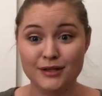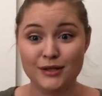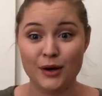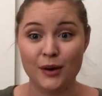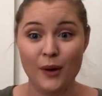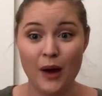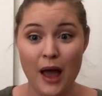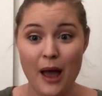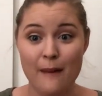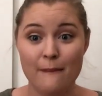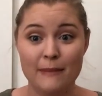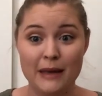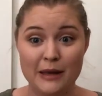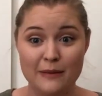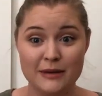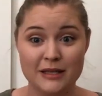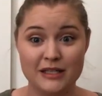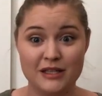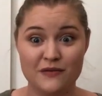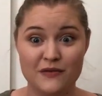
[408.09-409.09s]
So
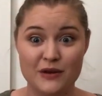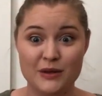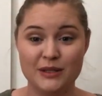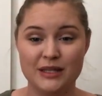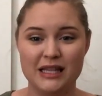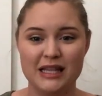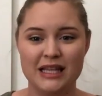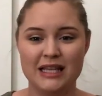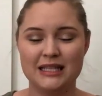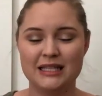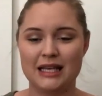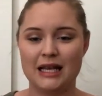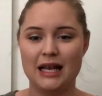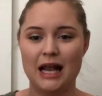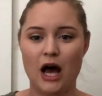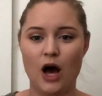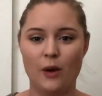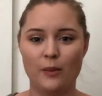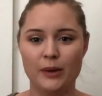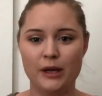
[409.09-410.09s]
maybe diffusing this can
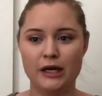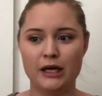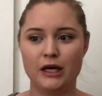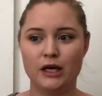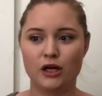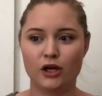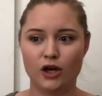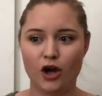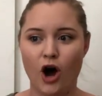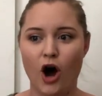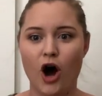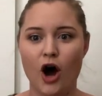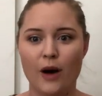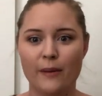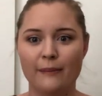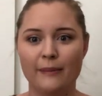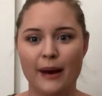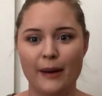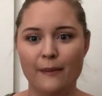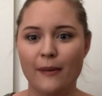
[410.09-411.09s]
help
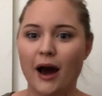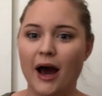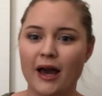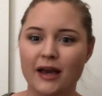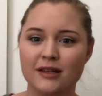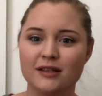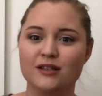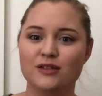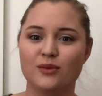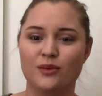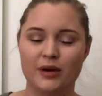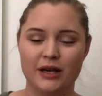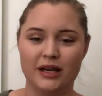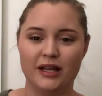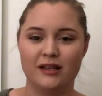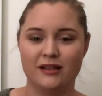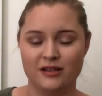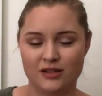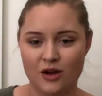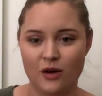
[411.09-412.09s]
calm my mind when
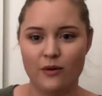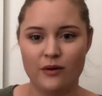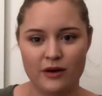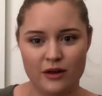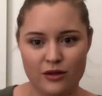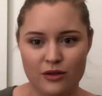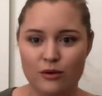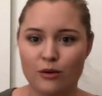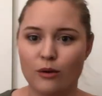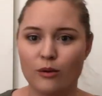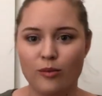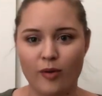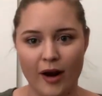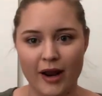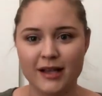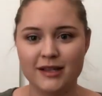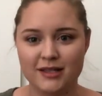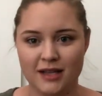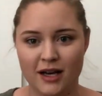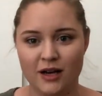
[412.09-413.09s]
he's going through a
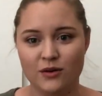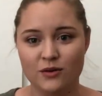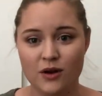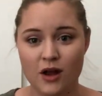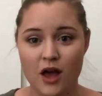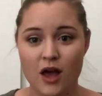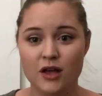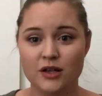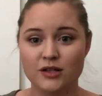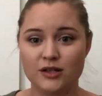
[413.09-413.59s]
breakdown.